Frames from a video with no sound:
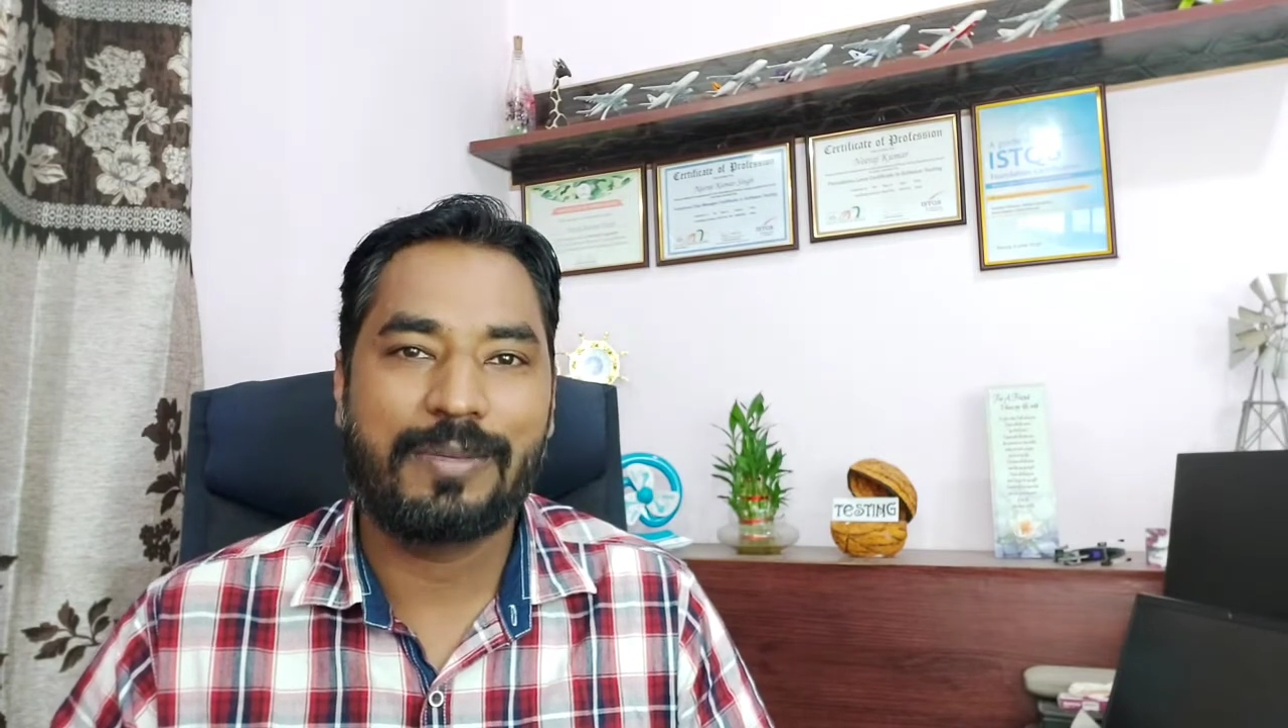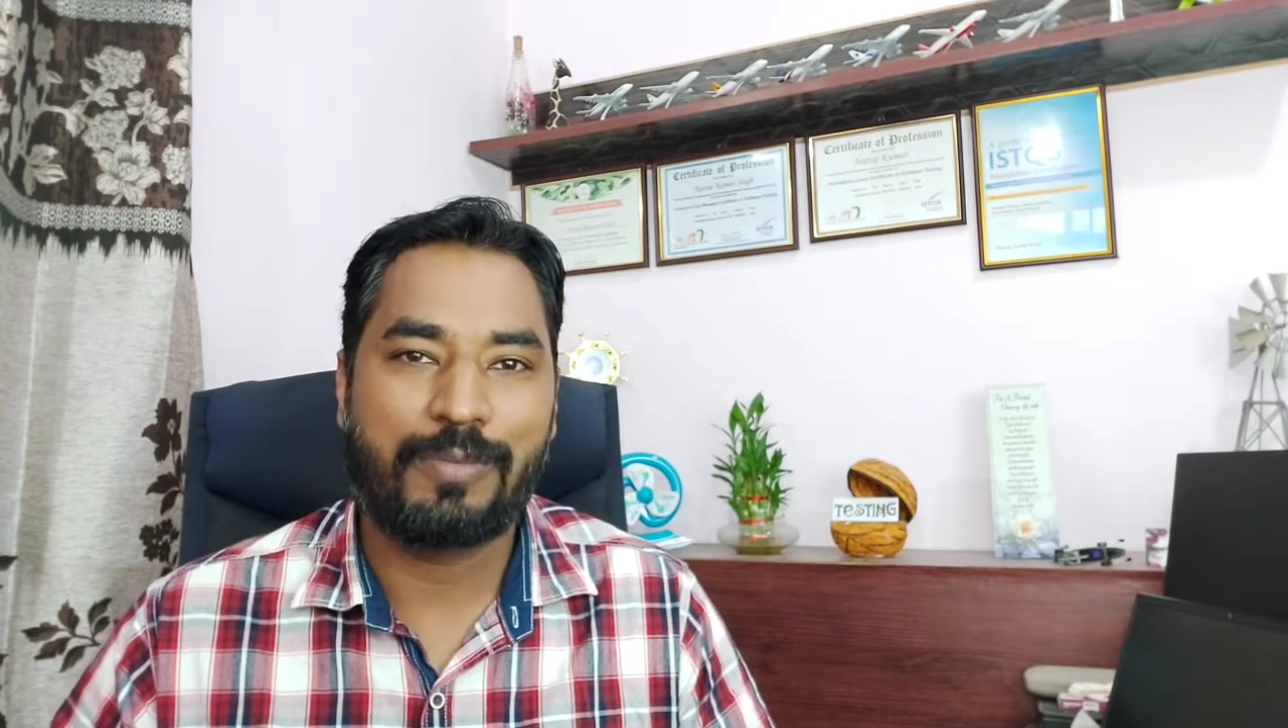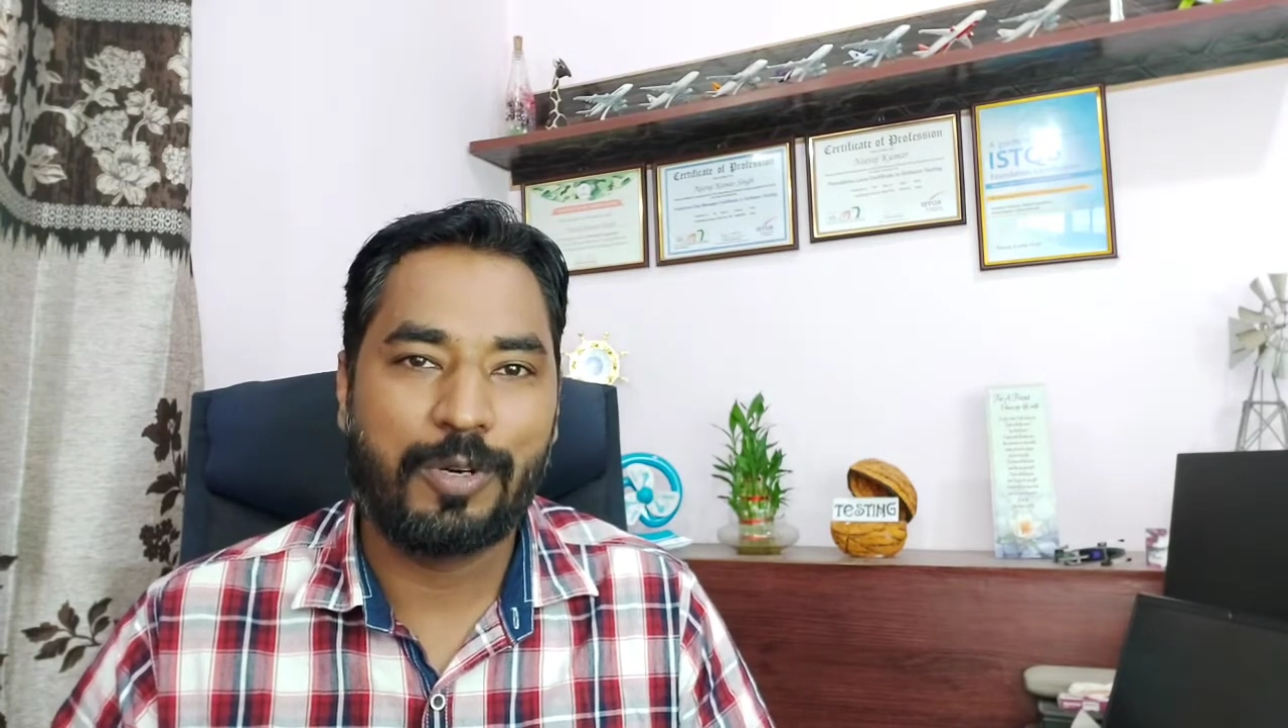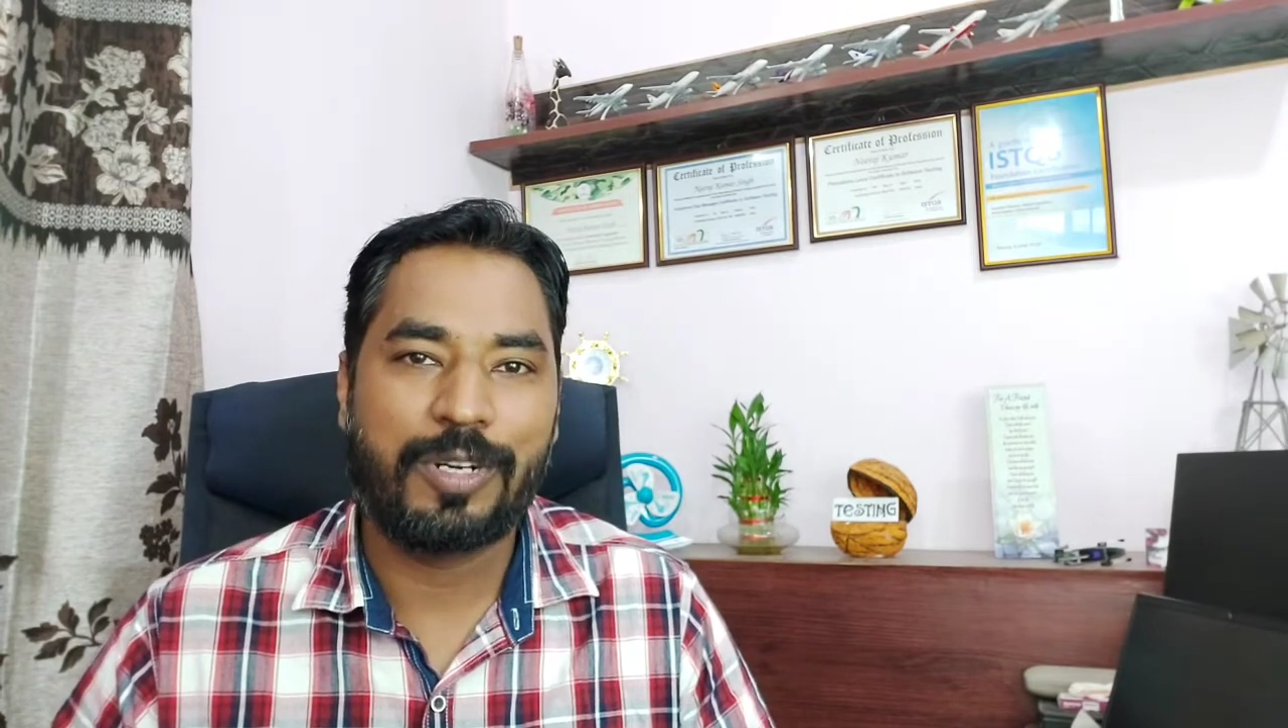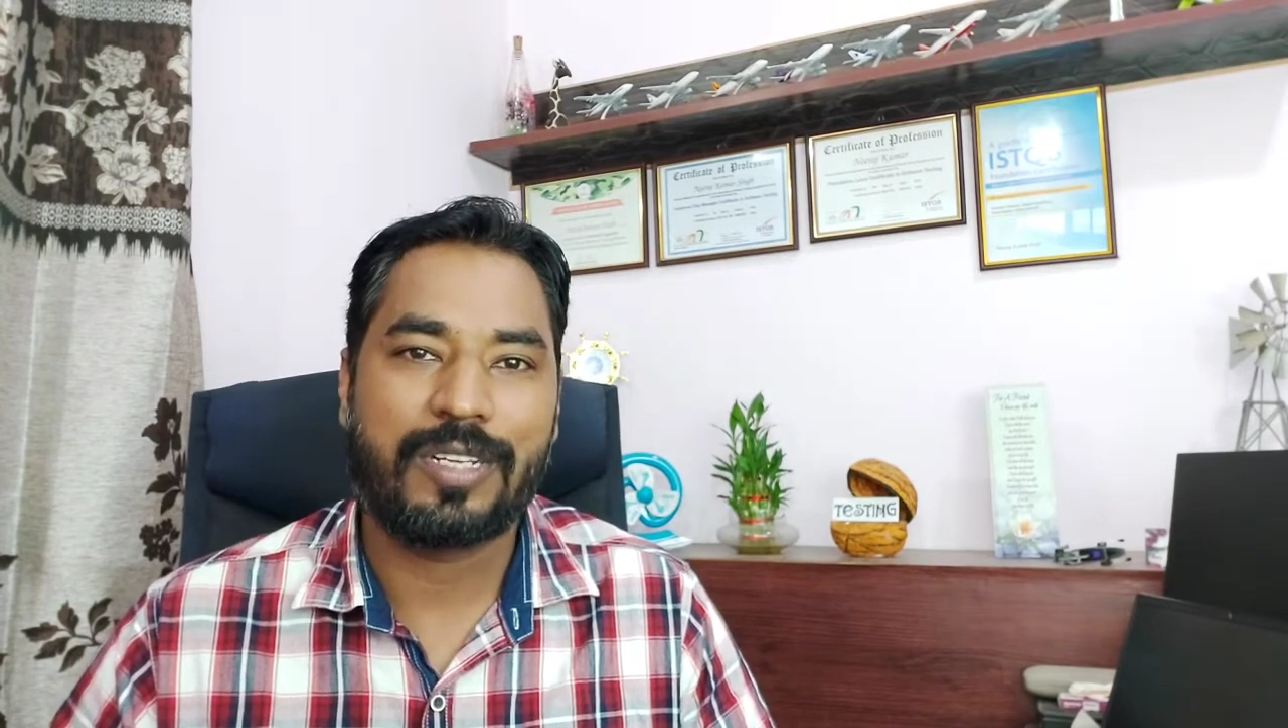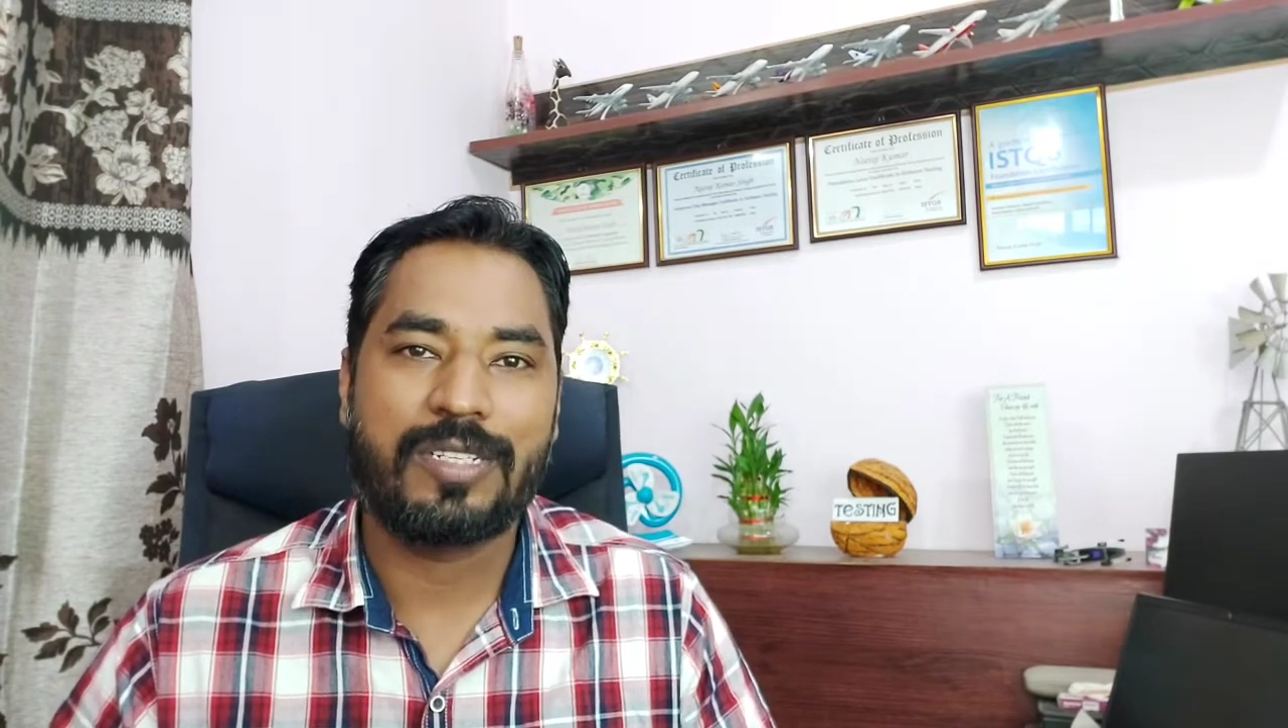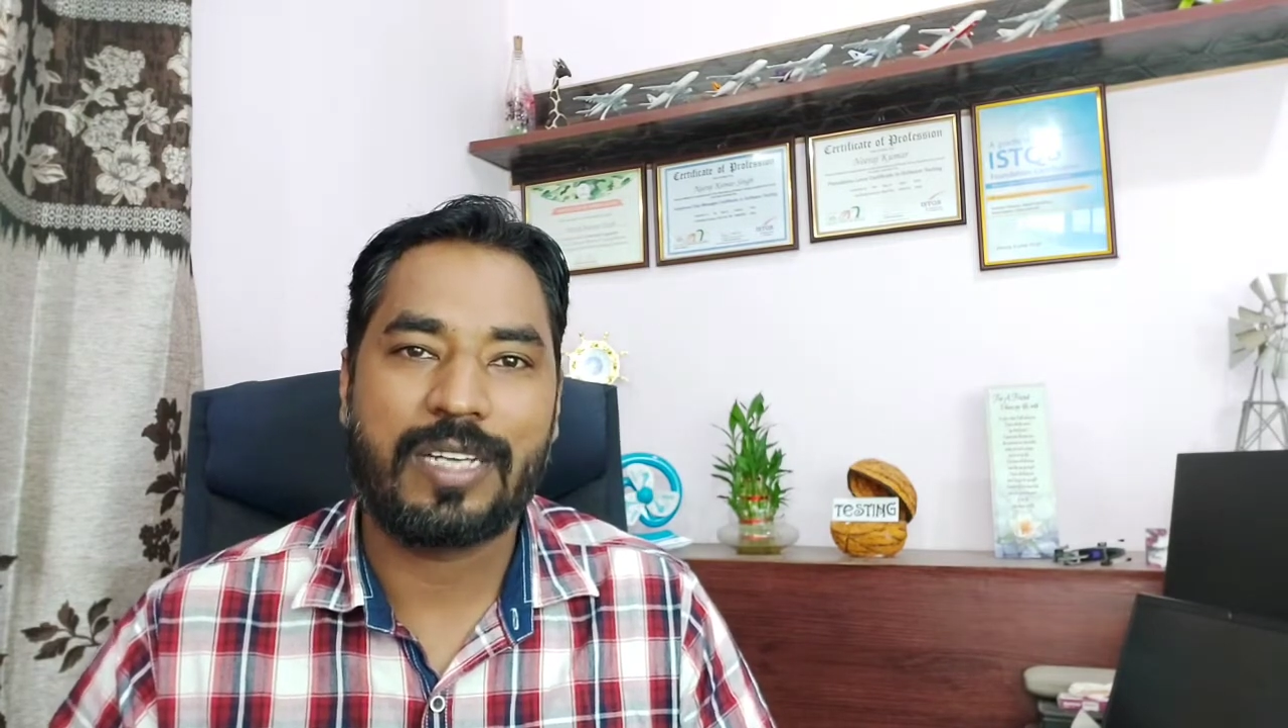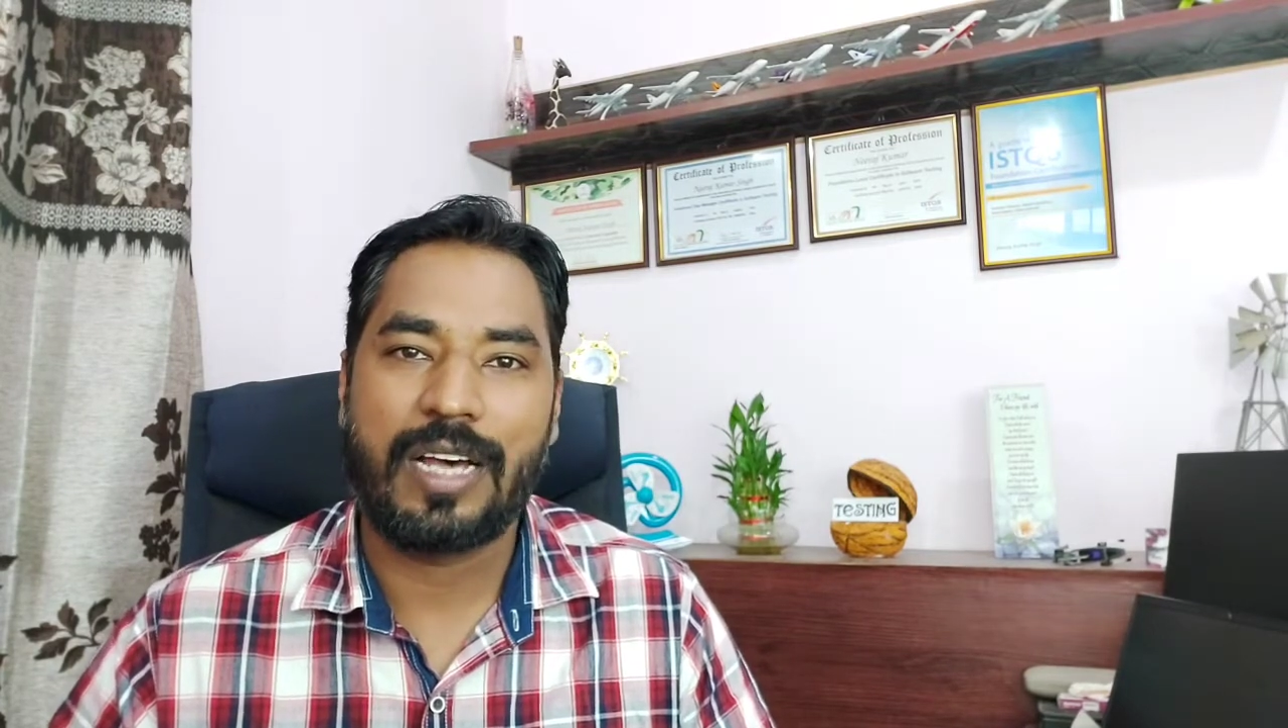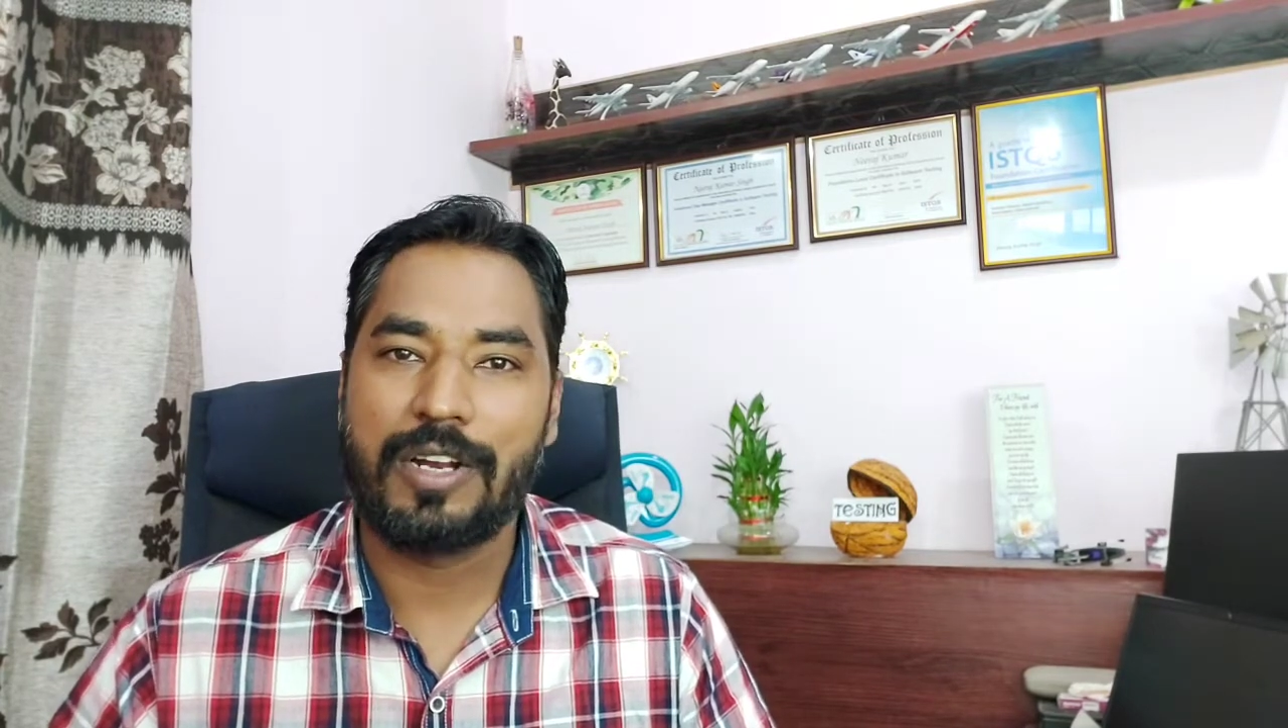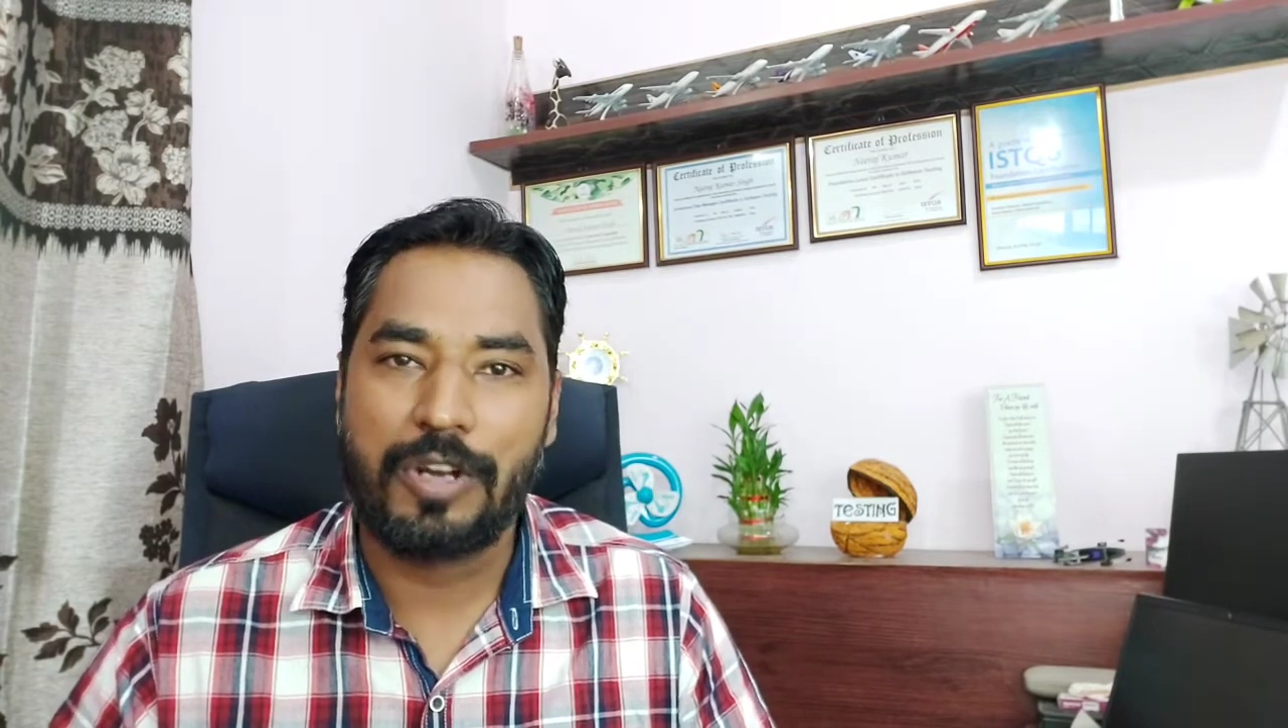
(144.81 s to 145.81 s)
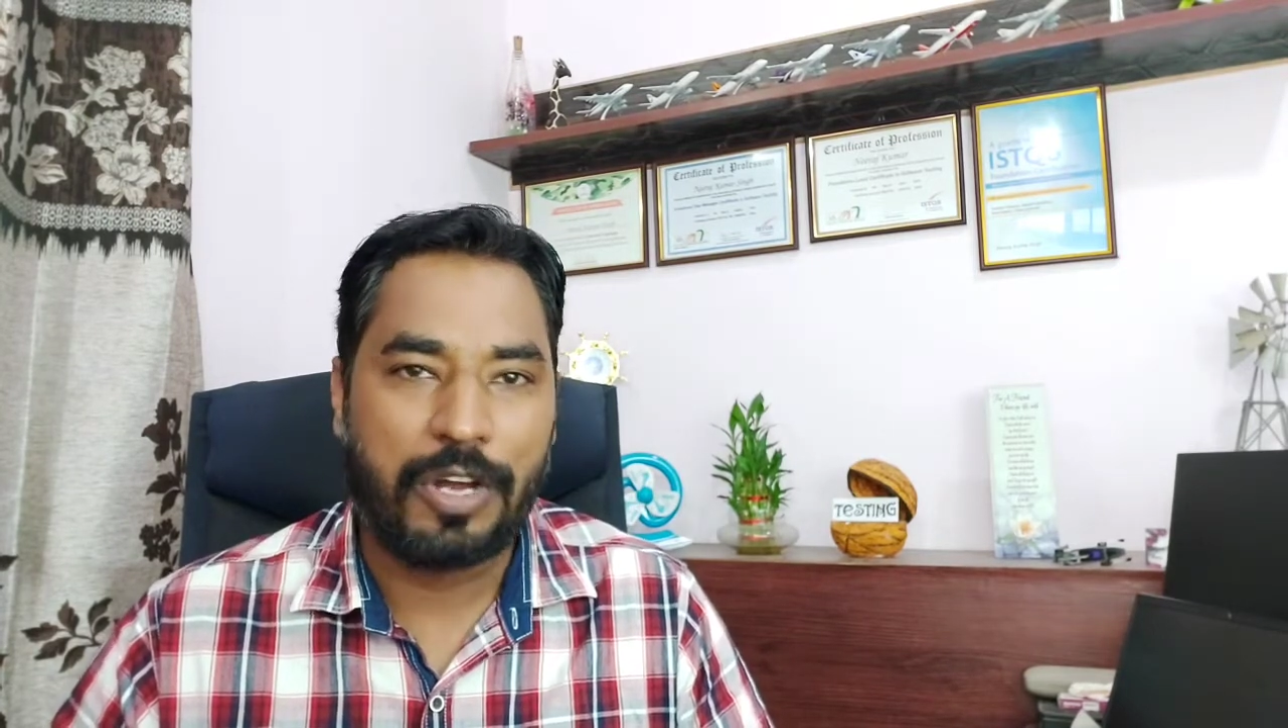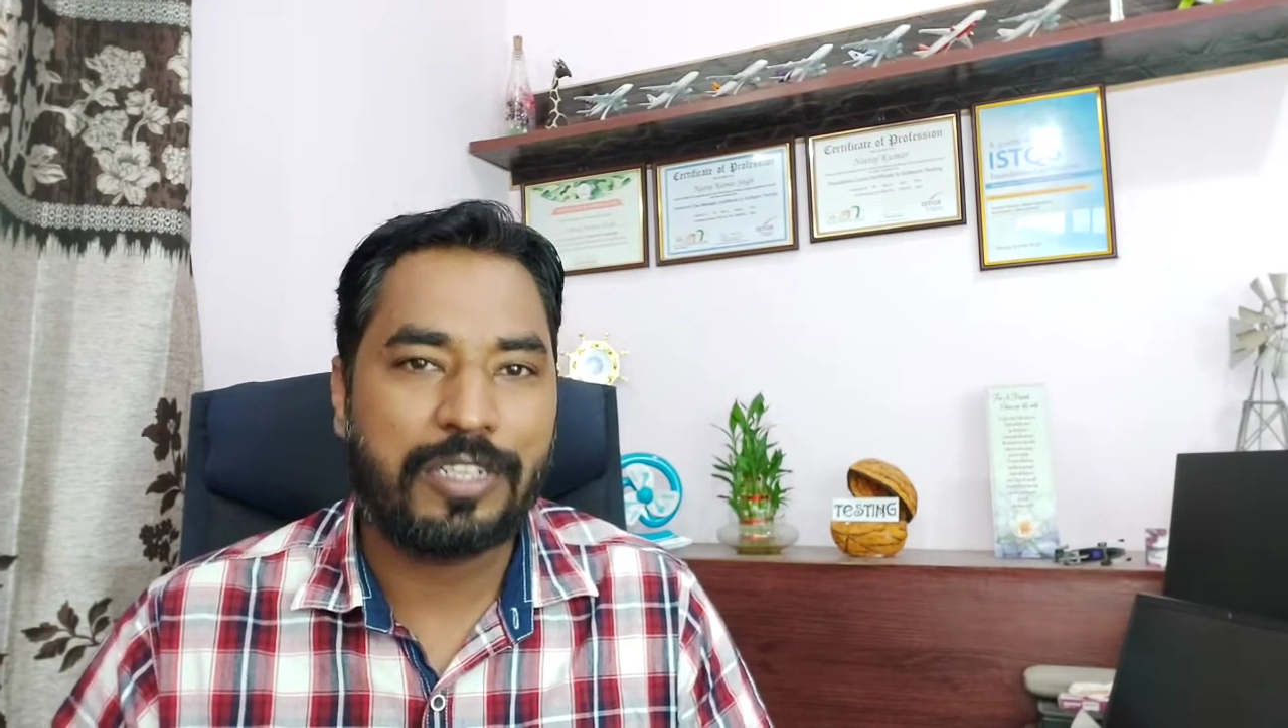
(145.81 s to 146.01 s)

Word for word: portals are not